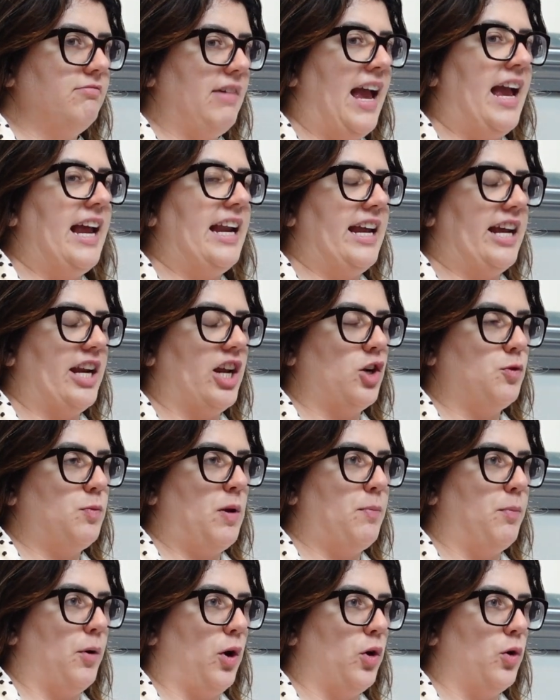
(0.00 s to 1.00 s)
alienate
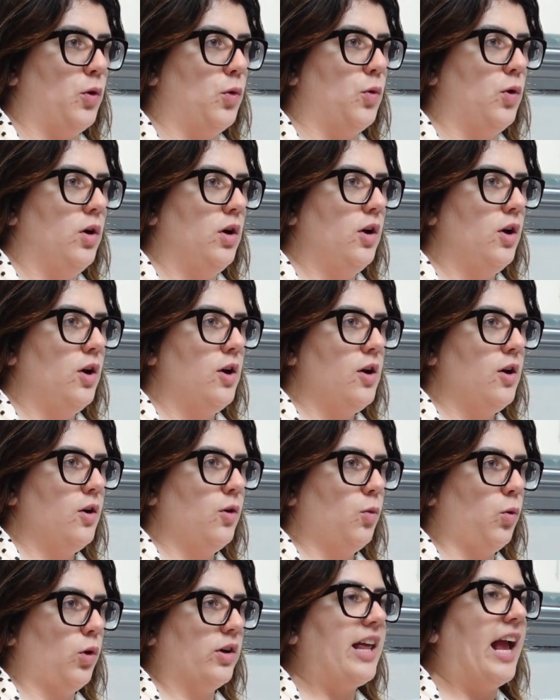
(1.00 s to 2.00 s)
people who
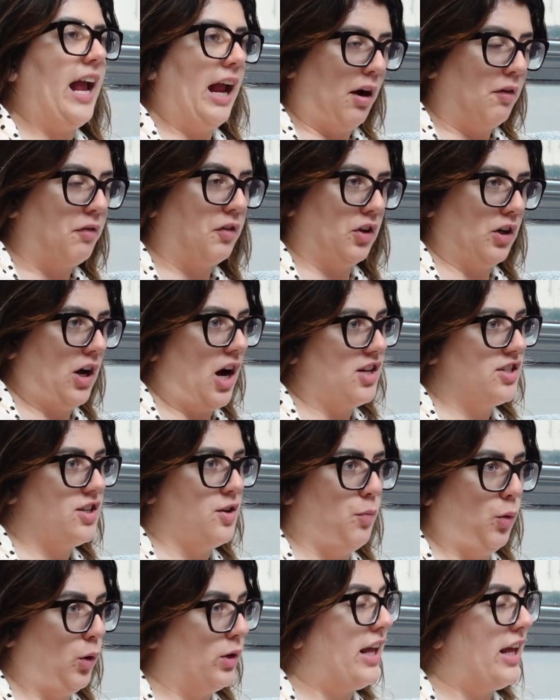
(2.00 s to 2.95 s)
were there for the gossip,